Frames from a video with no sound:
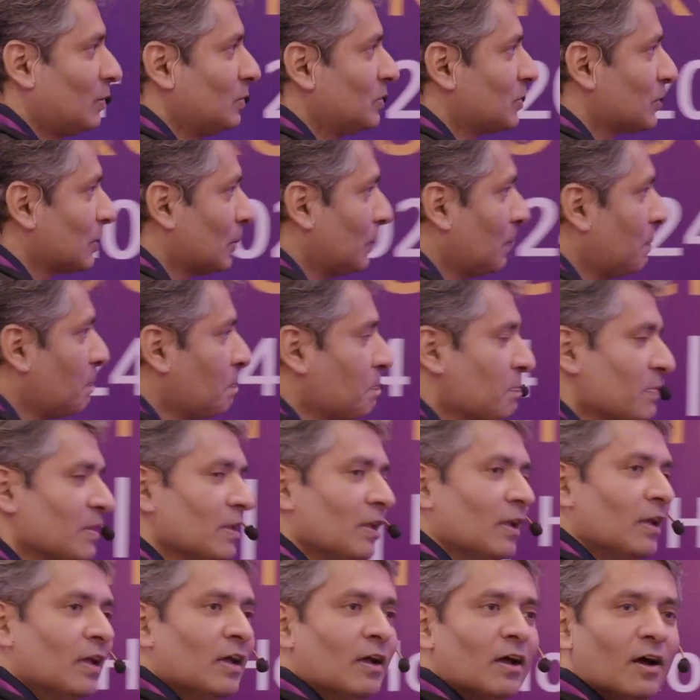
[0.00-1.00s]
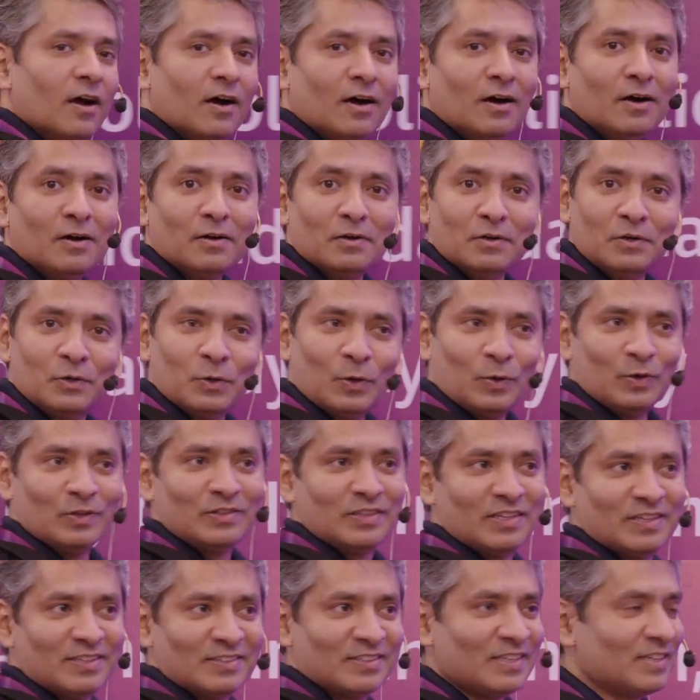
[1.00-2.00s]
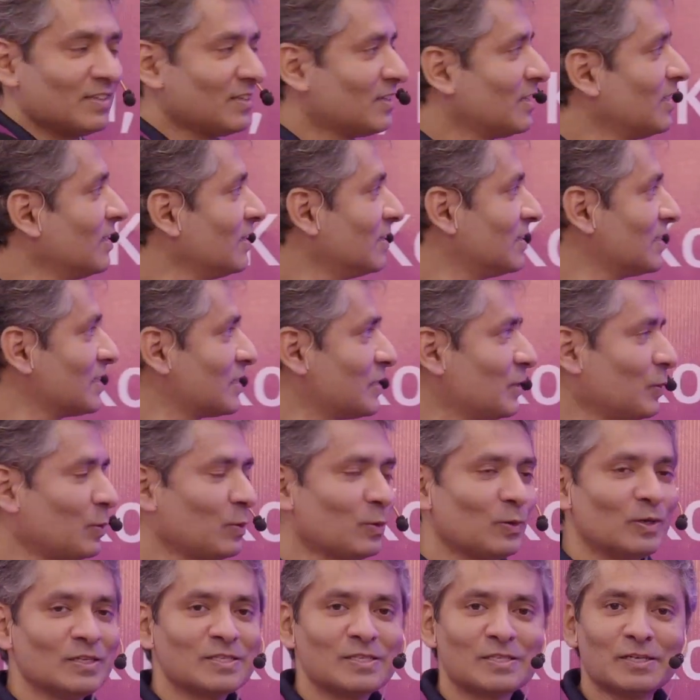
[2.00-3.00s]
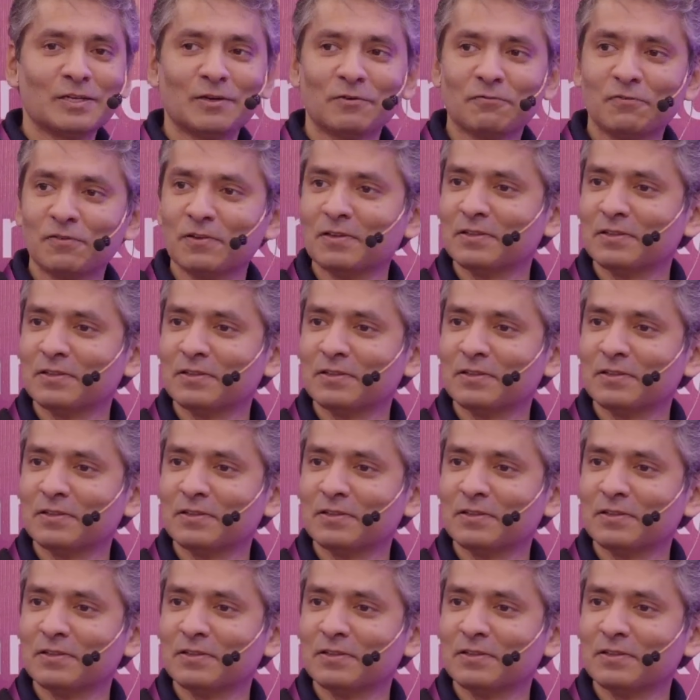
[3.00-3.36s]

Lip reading: So don't think that this is the only stuff